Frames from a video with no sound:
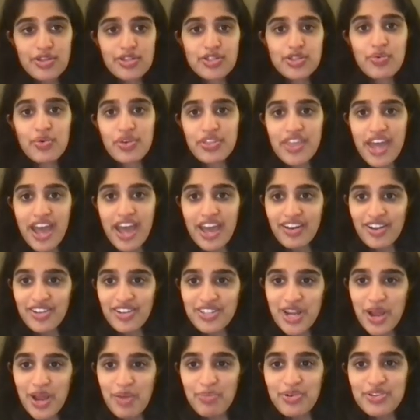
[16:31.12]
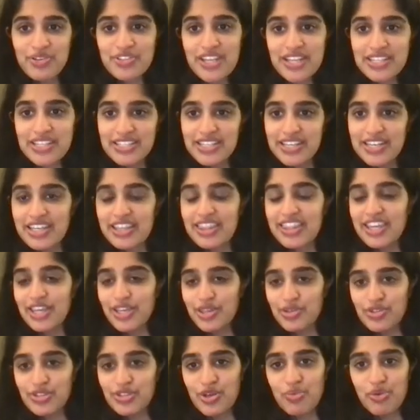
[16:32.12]
So with that, I'll stop presenting.
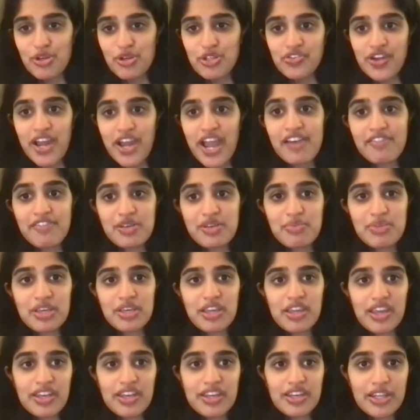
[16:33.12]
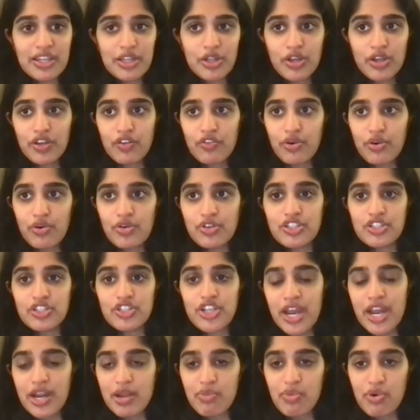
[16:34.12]
Thank you so much for having me and looking forward to
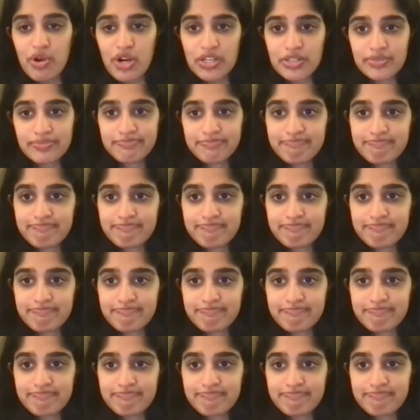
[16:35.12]
chatting more.